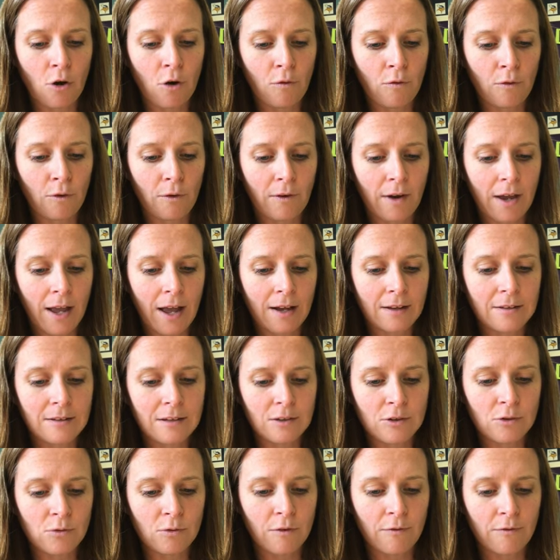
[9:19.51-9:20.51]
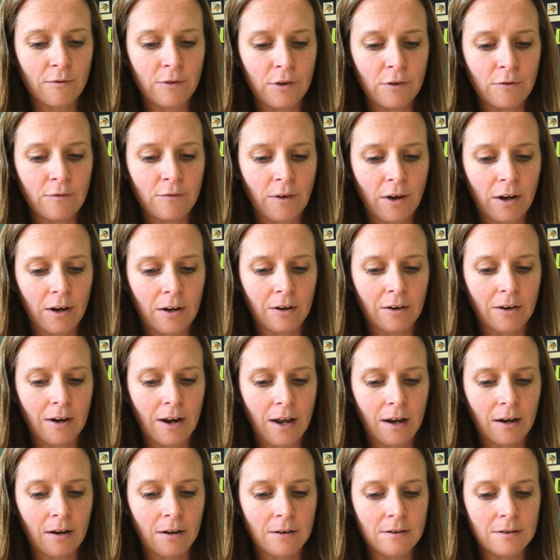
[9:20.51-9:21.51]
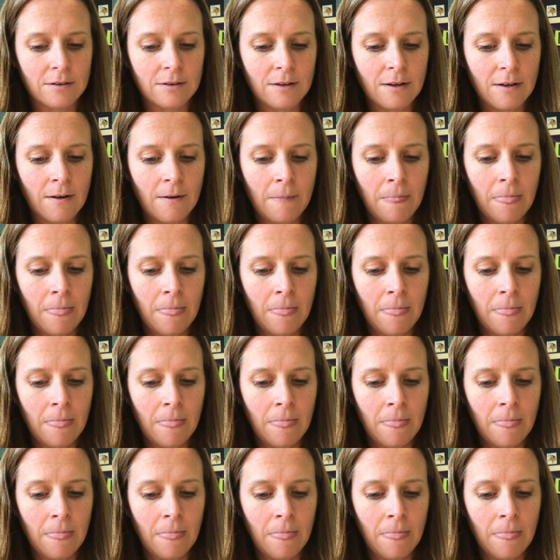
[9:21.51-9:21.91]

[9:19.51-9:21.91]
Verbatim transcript: overreacting to a few firecrackers.